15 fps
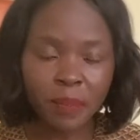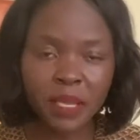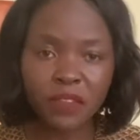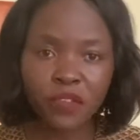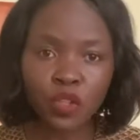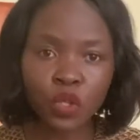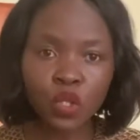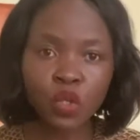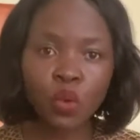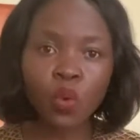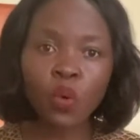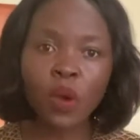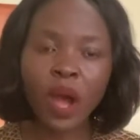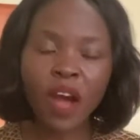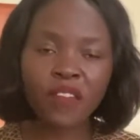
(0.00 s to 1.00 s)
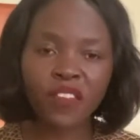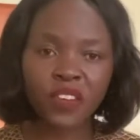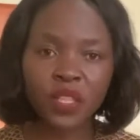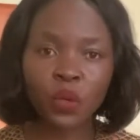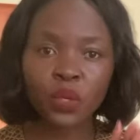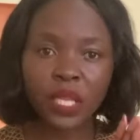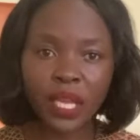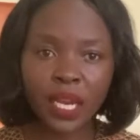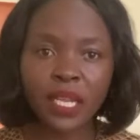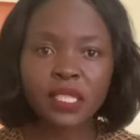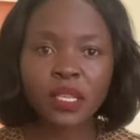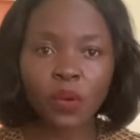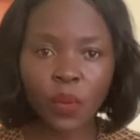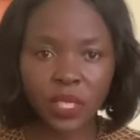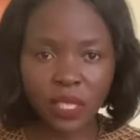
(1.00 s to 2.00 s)
For those who have father wound, they
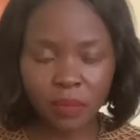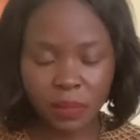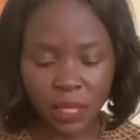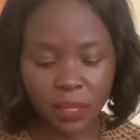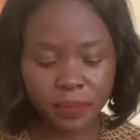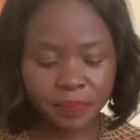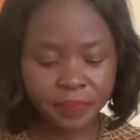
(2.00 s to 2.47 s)
understand what I mean.